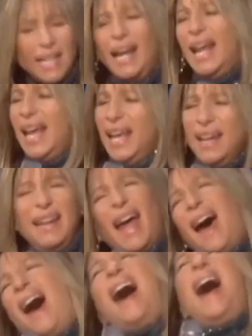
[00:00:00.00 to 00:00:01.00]
but
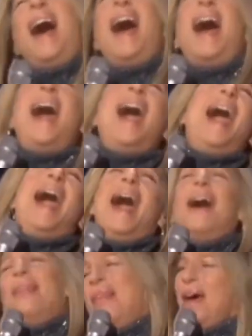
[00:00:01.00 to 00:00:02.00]
um,
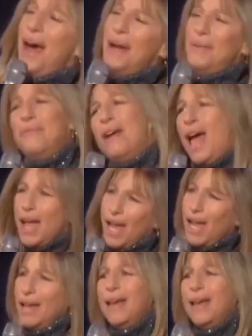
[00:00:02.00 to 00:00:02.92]
I just was on my